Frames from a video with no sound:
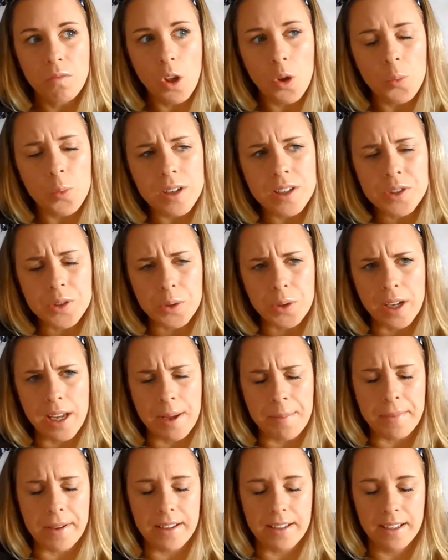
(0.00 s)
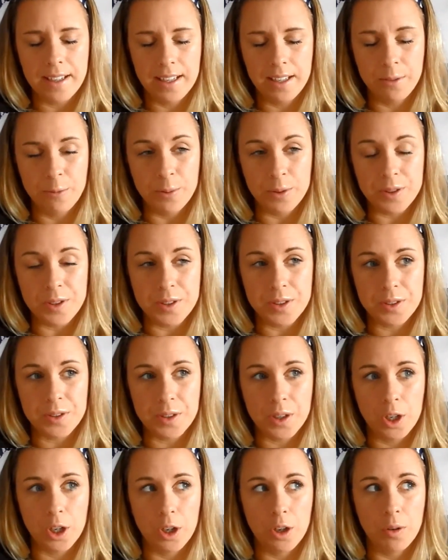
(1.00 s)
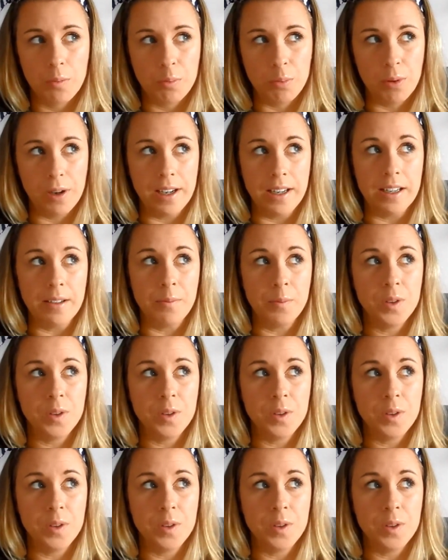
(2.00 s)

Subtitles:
We saw him and he was brilliant.